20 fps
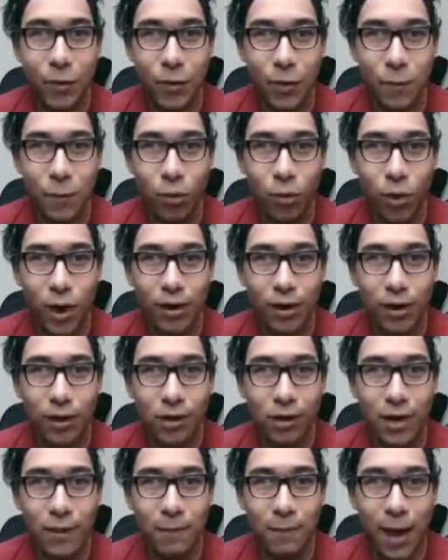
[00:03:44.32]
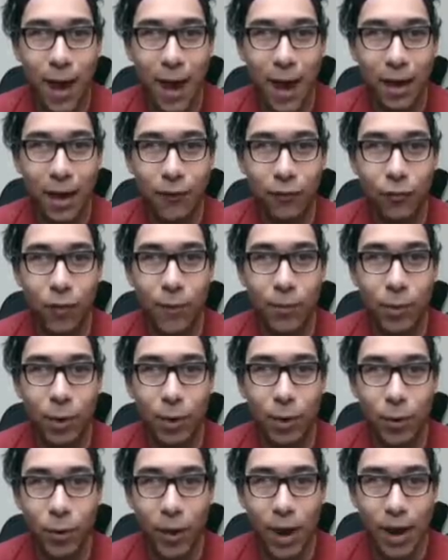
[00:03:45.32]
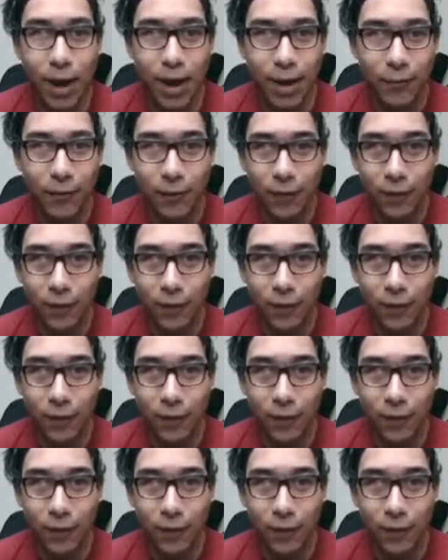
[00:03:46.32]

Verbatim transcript: we bring this team back from the grave?